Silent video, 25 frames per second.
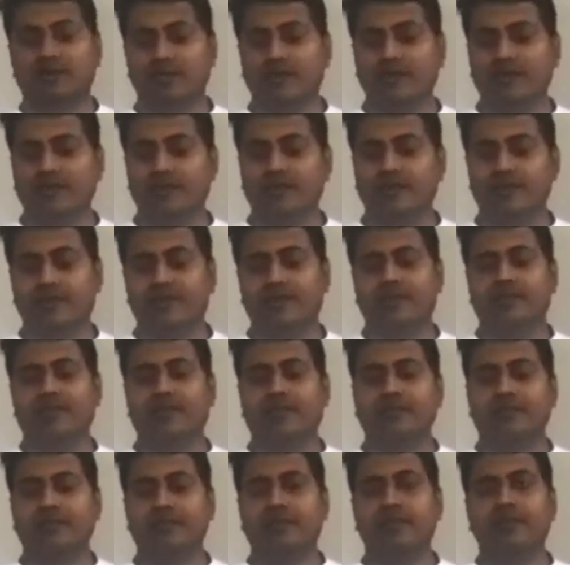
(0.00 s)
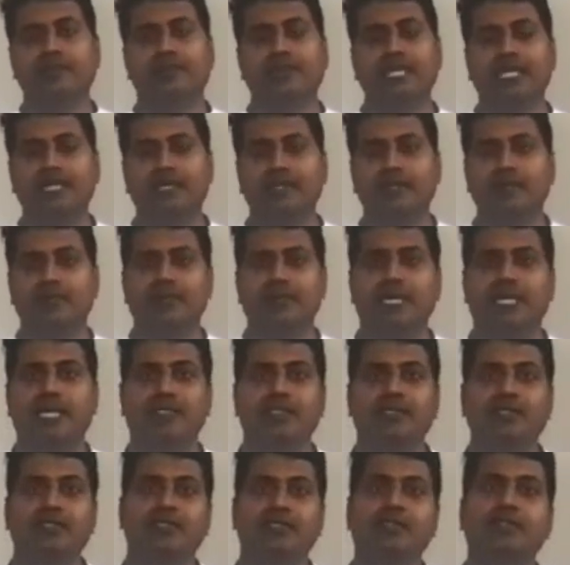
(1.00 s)
the mental
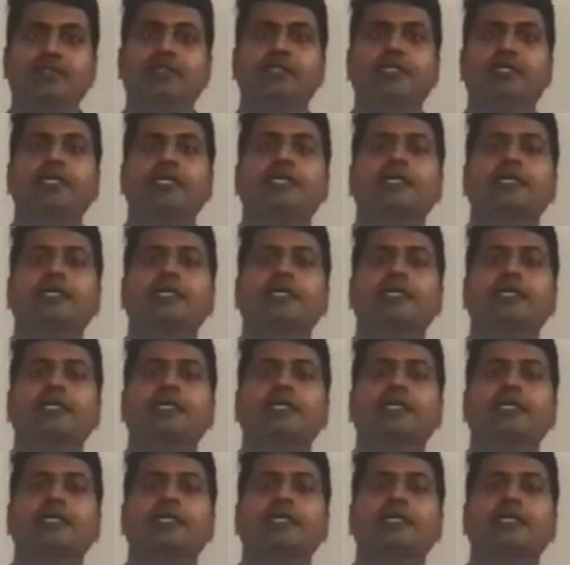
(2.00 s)
practices.